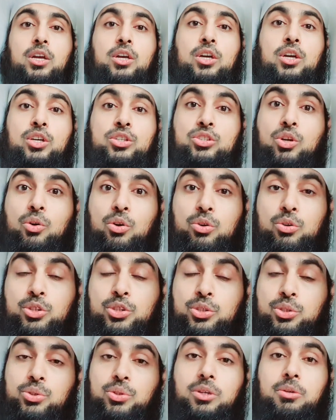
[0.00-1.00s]
So
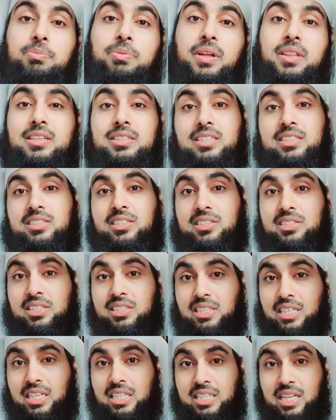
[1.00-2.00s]
khushu', brothers and
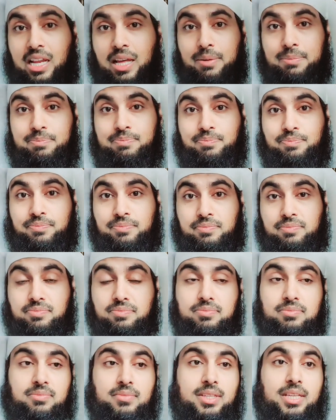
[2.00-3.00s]
sisters in Islam.
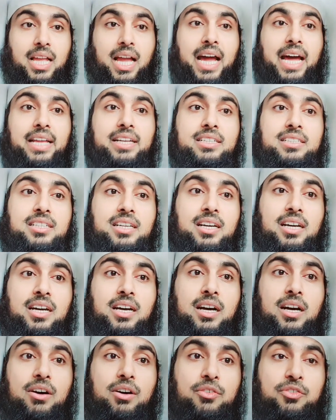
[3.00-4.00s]
And
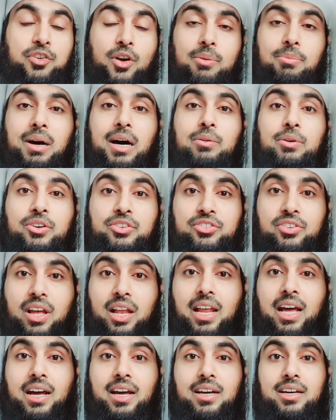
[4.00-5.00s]
from our
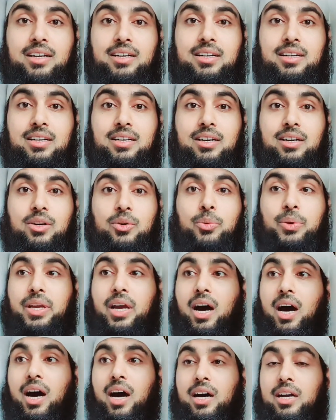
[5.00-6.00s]
salah, we
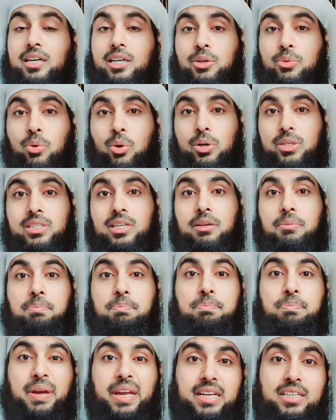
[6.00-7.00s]
are rewarded
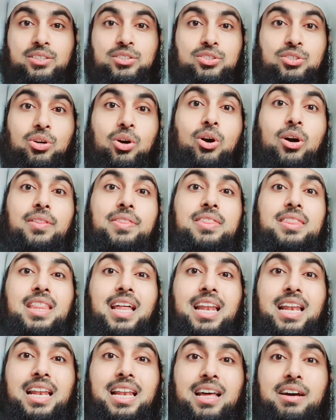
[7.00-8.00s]
based on the
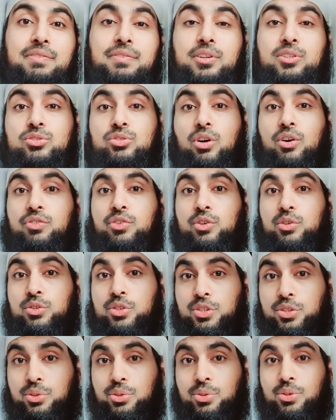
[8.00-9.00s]
levels of
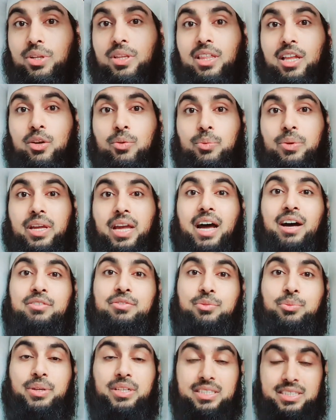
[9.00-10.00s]
khushu' that we have.
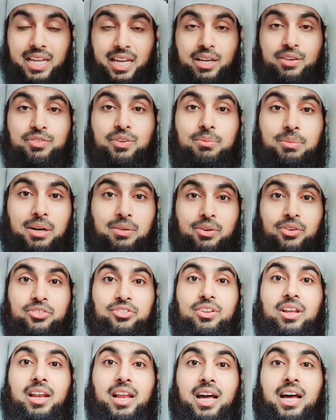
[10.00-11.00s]
We take from our
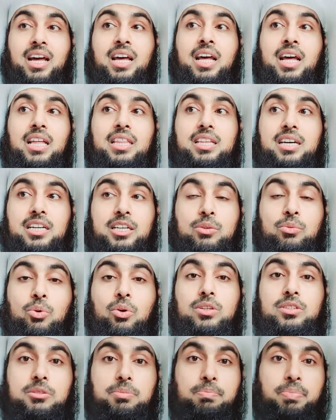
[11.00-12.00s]
salah the
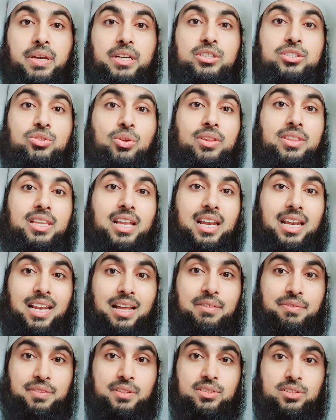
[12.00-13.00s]
rewards based on the
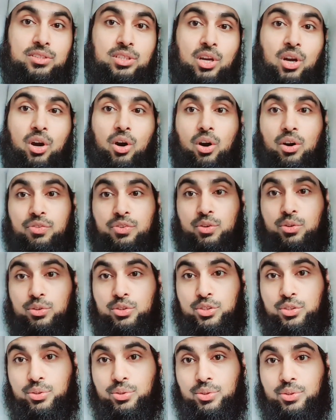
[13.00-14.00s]
levels of
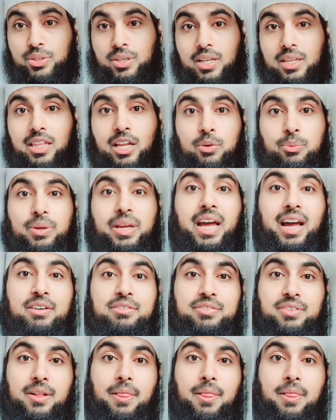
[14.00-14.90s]
khushu' that we have.